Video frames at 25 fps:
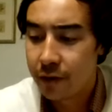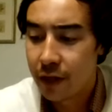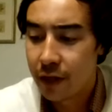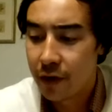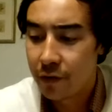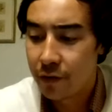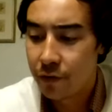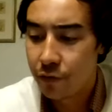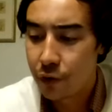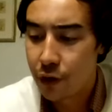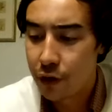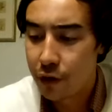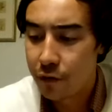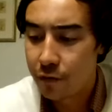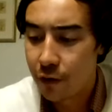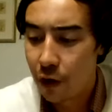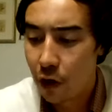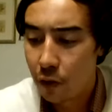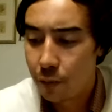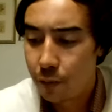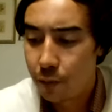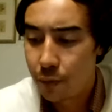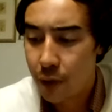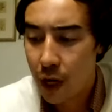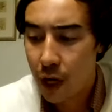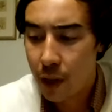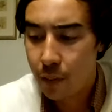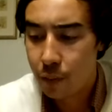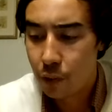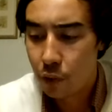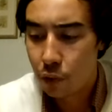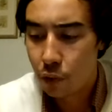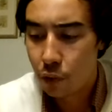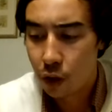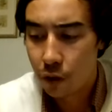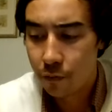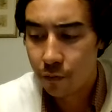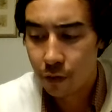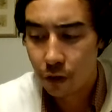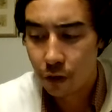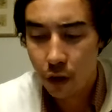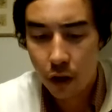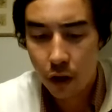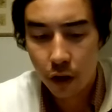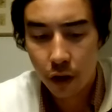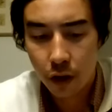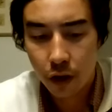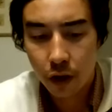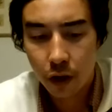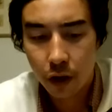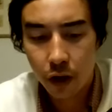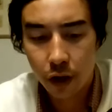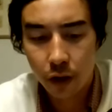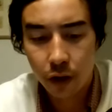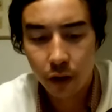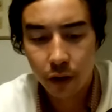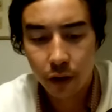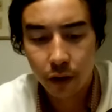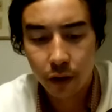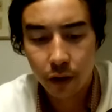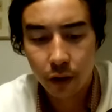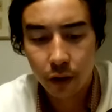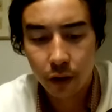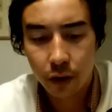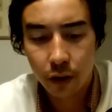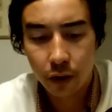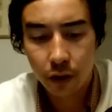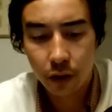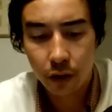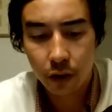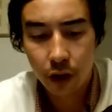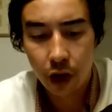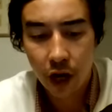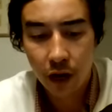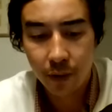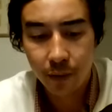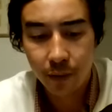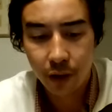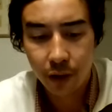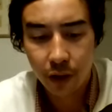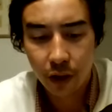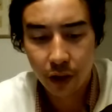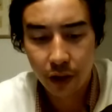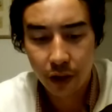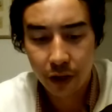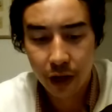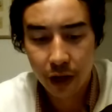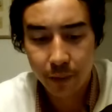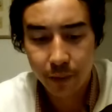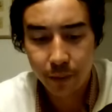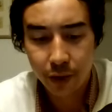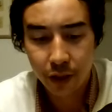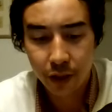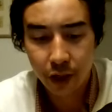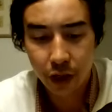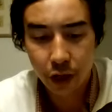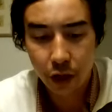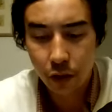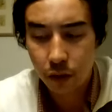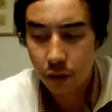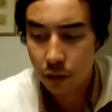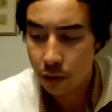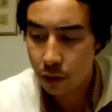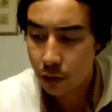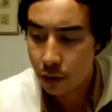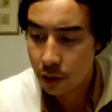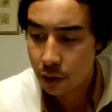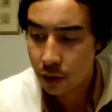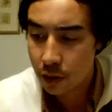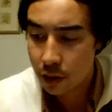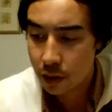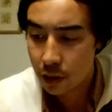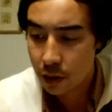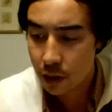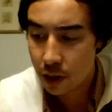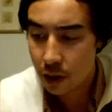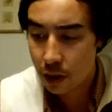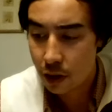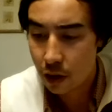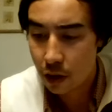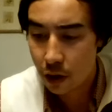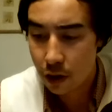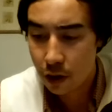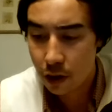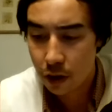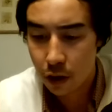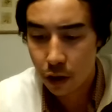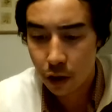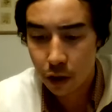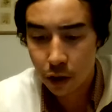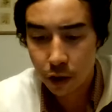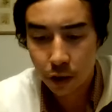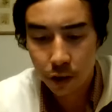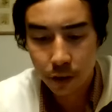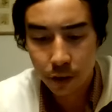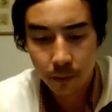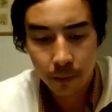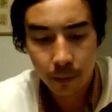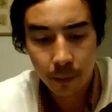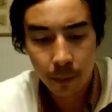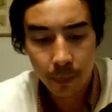They've refiled paperwork for Hong Kong, IP, an IPO in Hong Kong.